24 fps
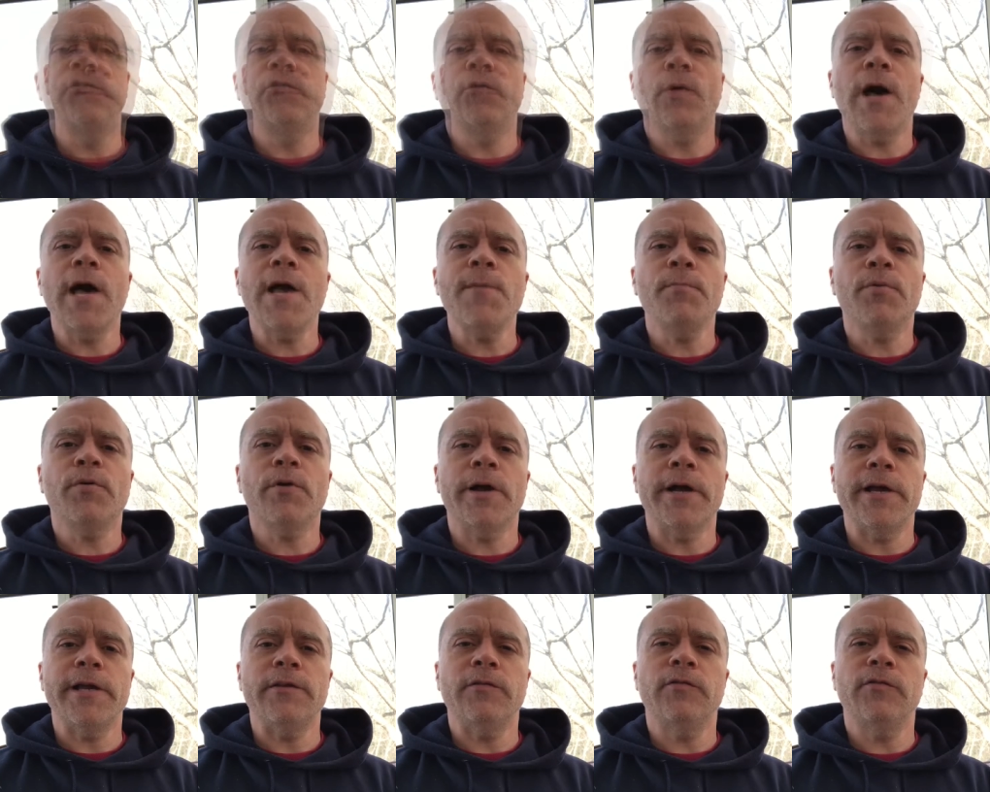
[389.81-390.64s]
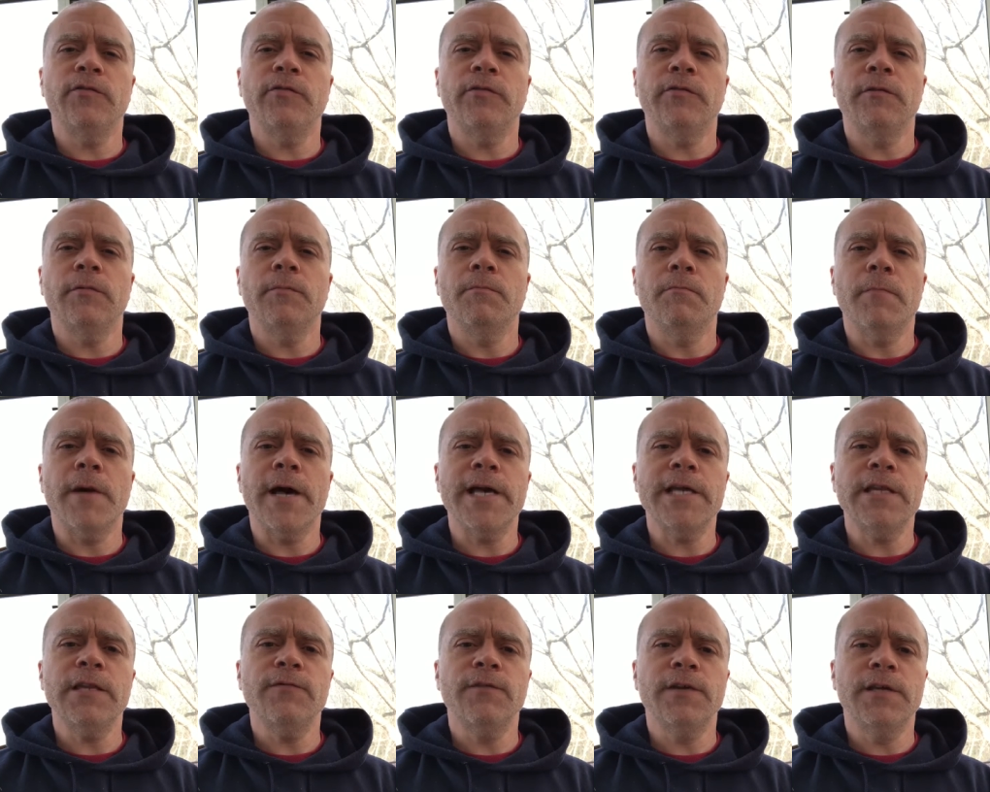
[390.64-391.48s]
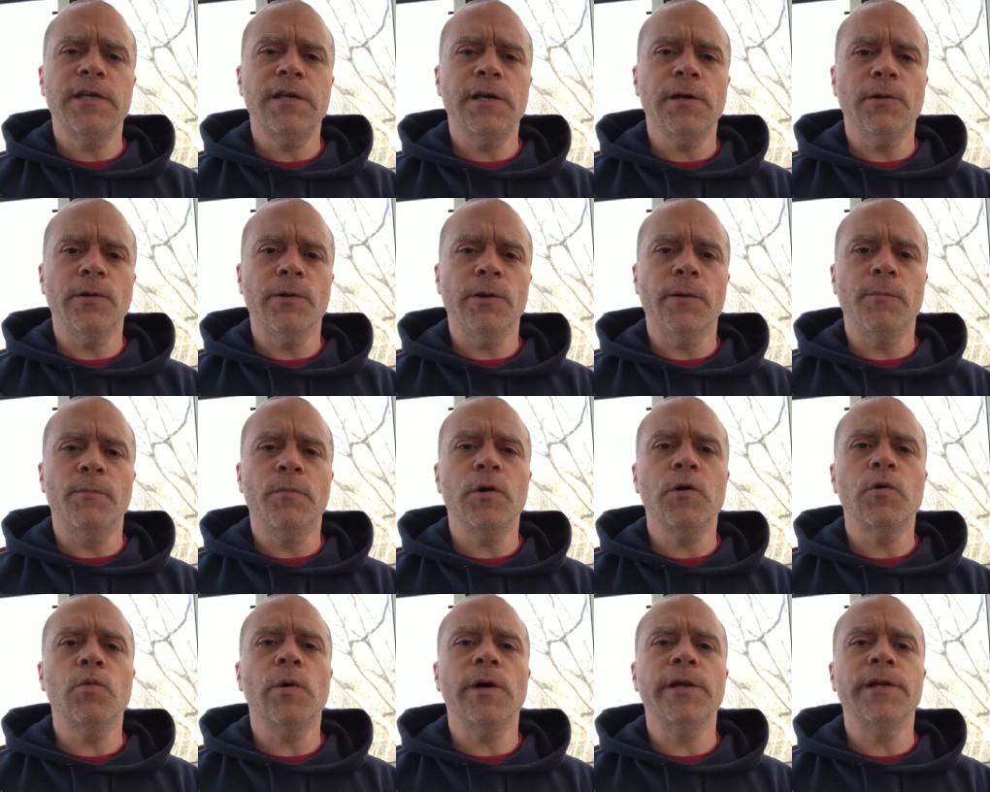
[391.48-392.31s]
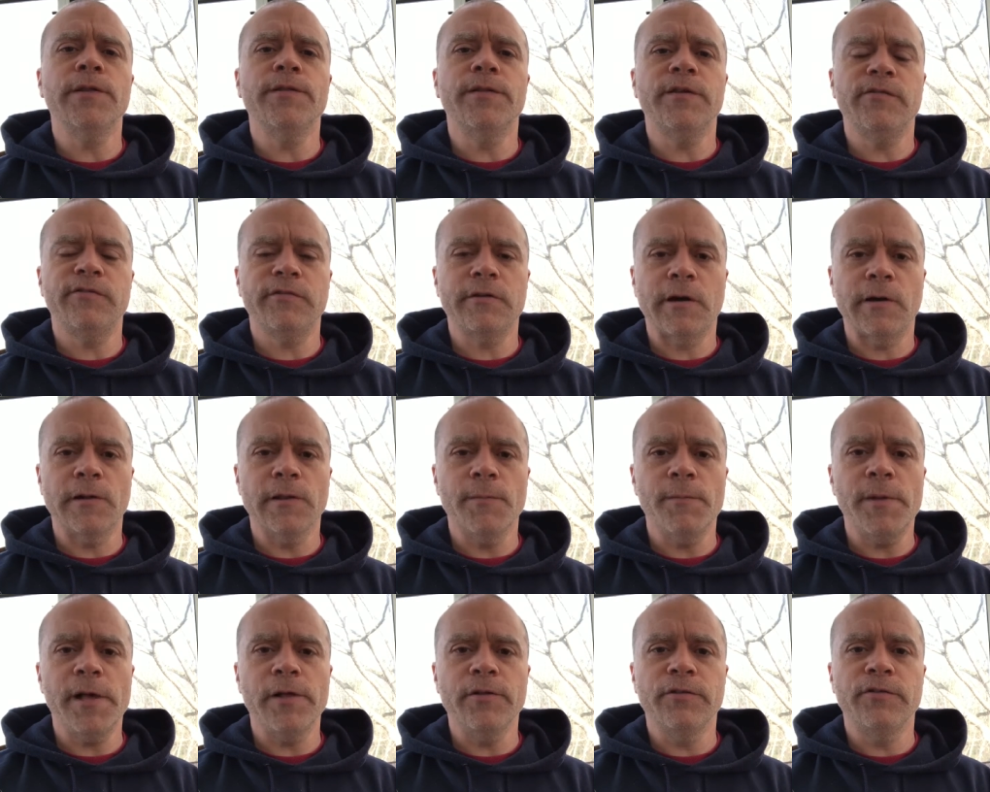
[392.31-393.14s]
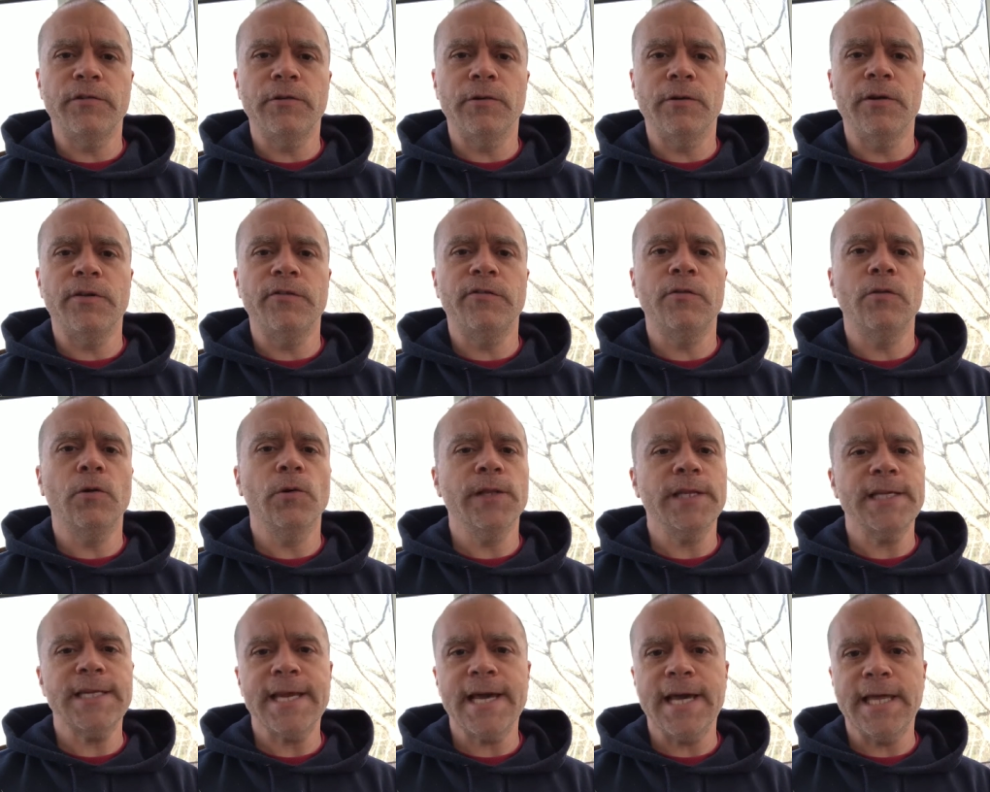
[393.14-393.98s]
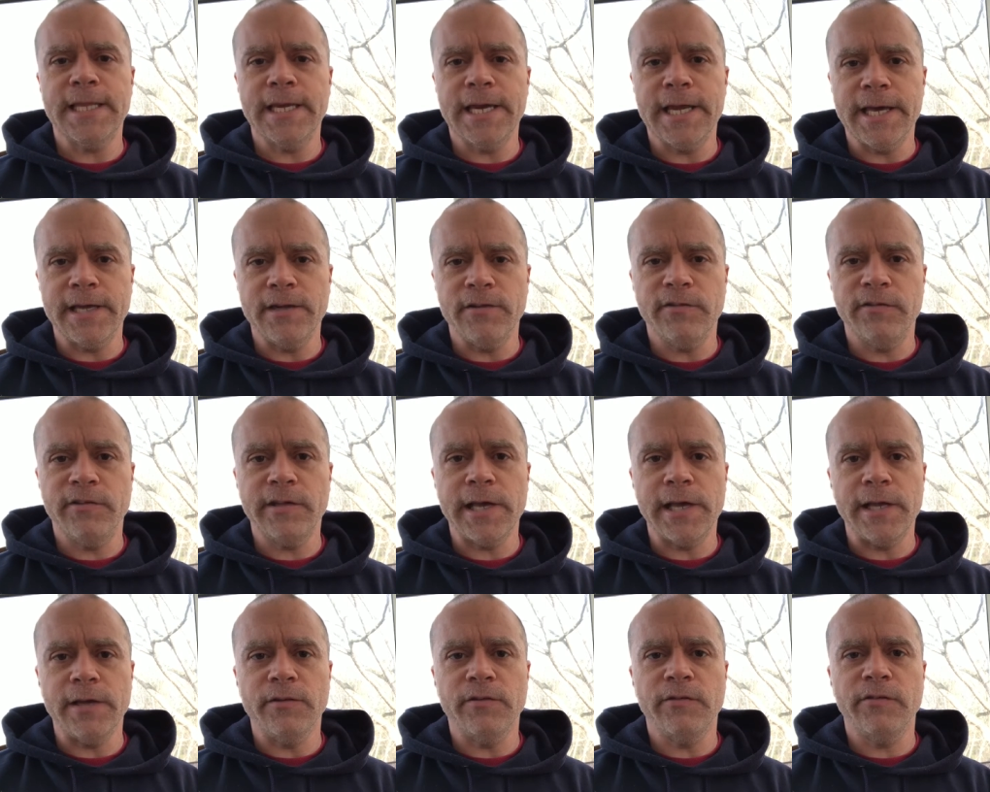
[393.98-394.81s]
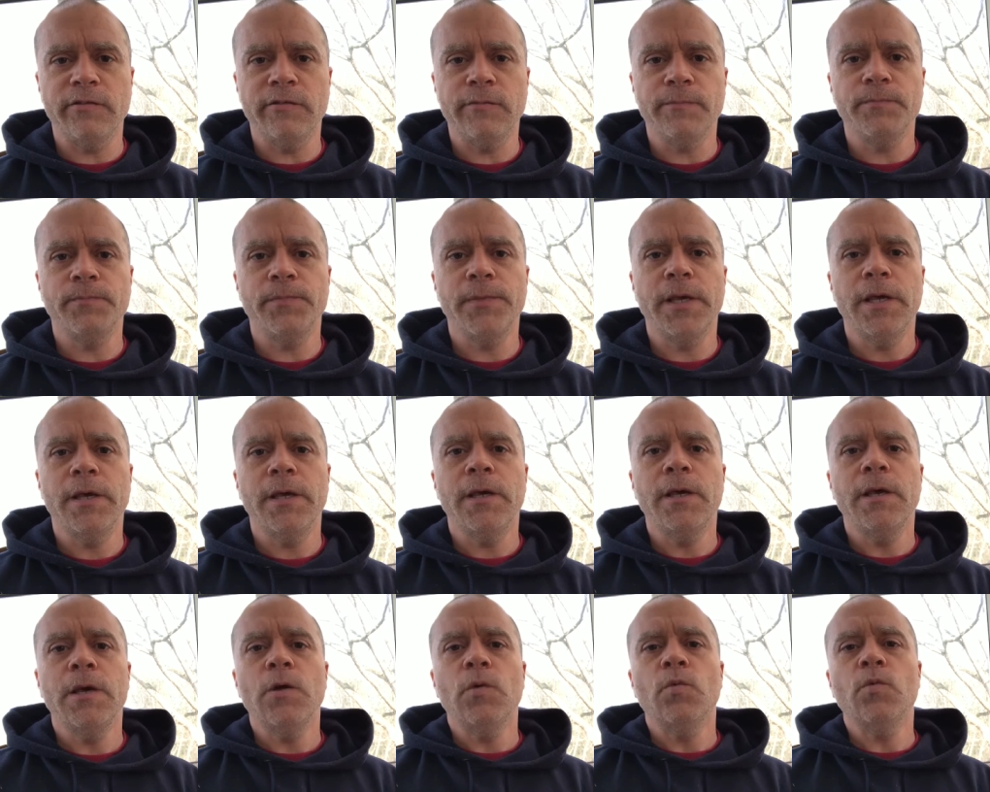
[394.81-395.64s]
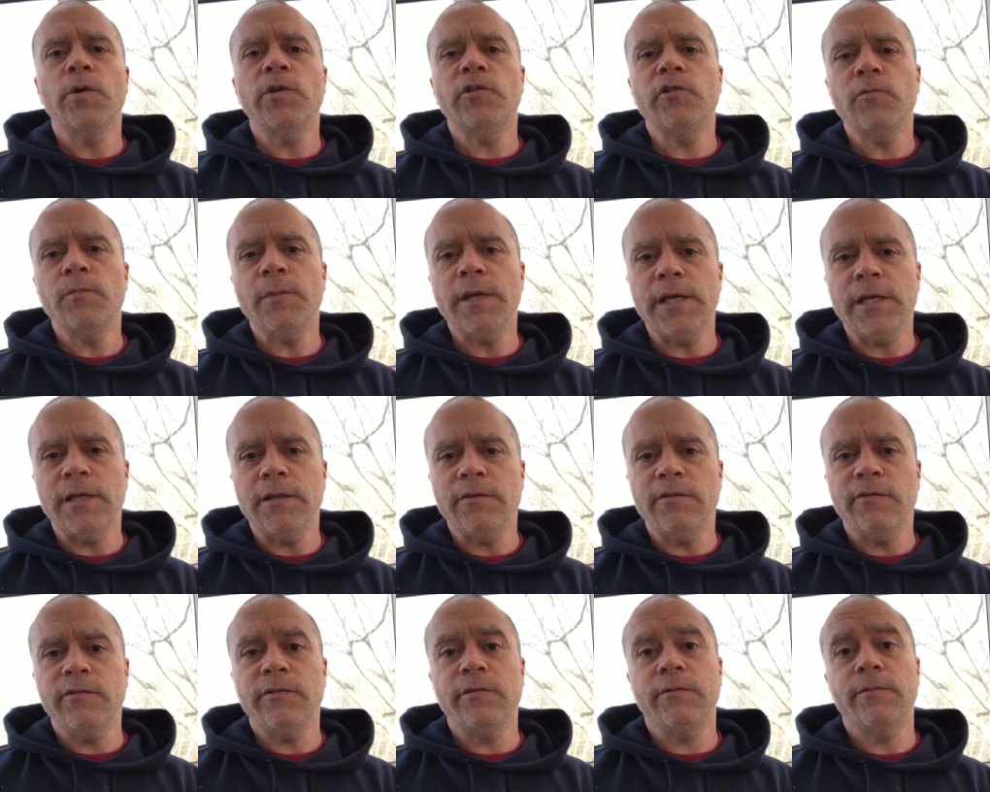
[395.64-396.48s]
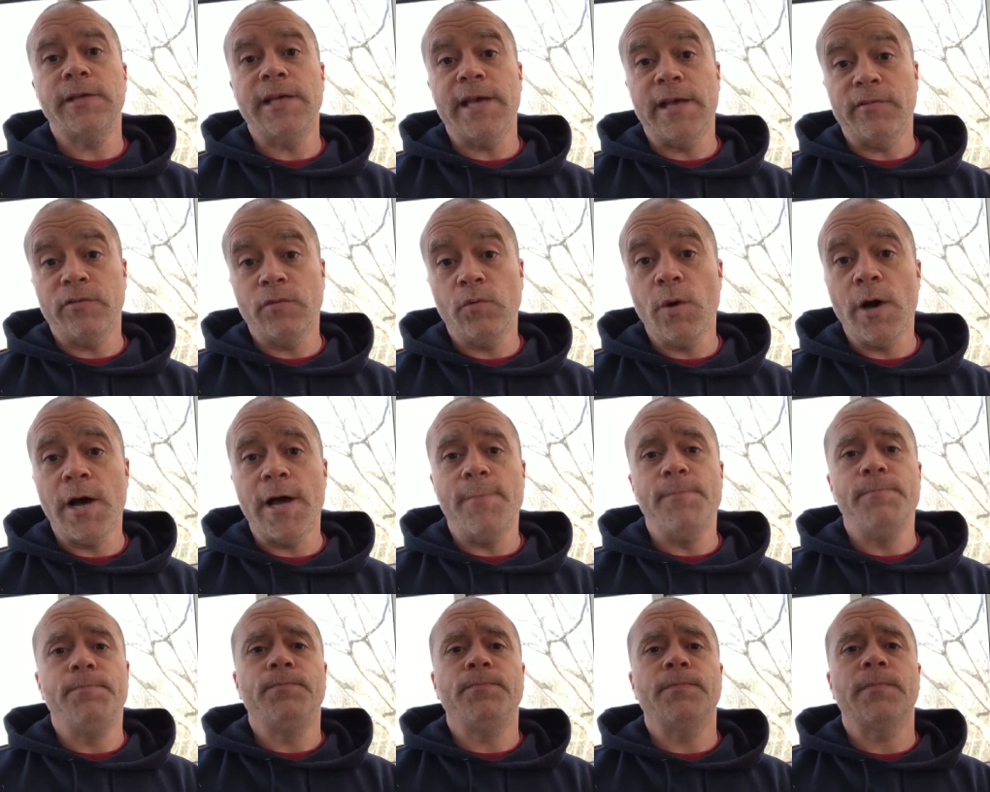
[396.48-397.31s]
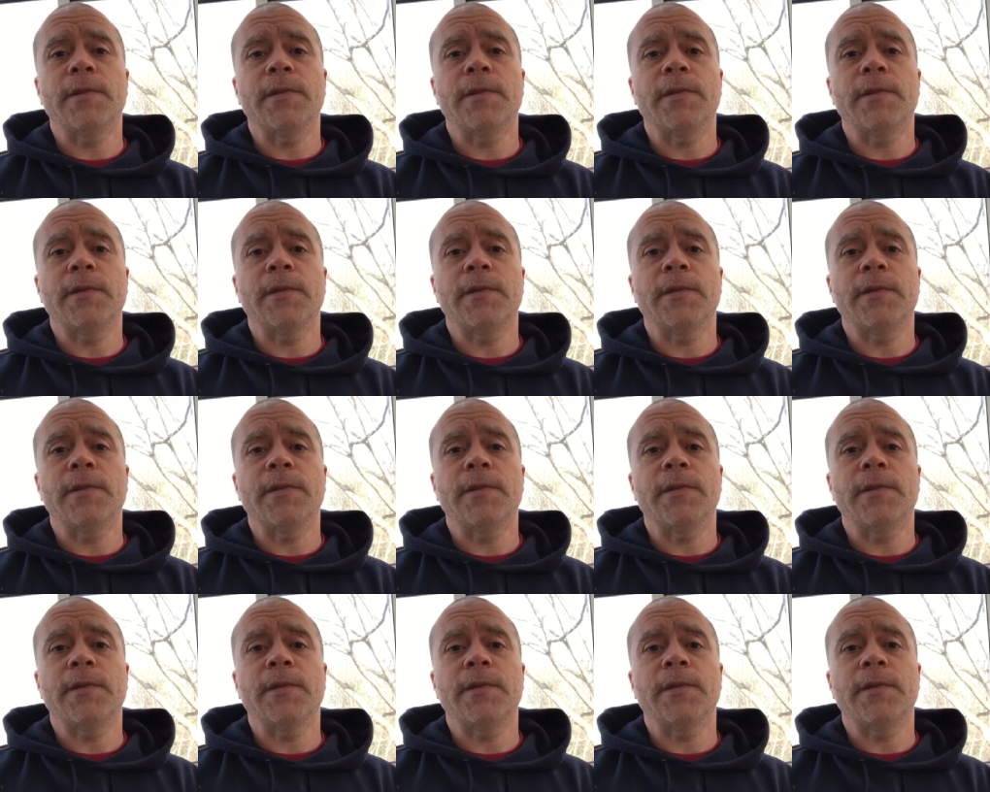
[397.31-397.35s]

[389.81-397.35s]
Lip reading: So I price Mind of a Killer, book one of the Scarlet Bell series, at only 99 cents, which means, guess what?